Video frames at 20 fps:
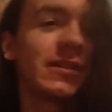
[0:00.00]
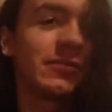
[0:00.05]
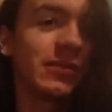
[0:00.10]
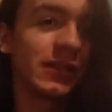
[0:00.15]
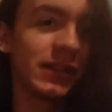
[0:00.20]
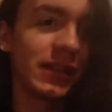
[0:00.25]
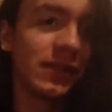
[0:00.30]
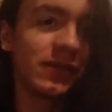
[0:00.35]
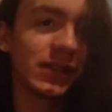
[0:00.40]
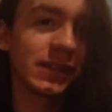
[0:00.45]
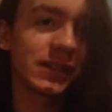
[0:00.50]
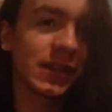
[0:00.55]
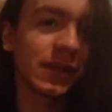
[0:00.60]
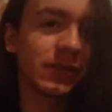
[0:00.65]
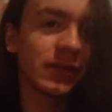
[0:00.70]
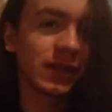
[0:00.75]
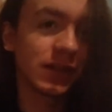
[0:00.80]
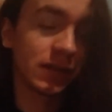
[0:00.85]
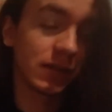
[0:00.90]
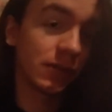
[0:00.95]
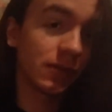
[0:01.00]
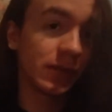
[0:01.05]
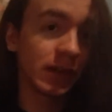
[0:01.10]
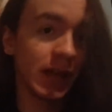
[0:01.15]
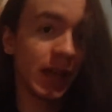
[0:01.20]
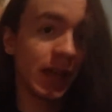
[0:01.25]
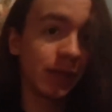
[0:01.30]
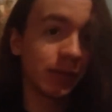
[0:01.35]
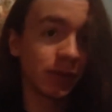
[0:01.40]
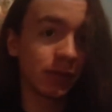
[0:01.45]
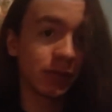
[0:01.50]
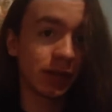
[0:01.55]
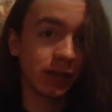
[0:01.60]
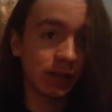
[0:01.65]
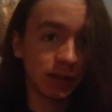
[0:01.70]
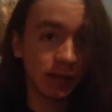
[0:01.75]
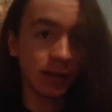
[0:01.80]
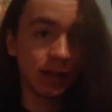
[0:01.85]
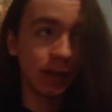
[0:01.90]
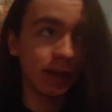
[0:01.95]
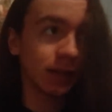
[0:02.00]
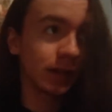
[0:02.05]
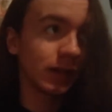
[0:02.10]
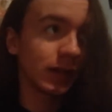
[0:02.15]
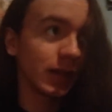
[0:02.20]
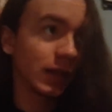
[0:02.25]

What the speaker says: believing something is going to happen when it's not.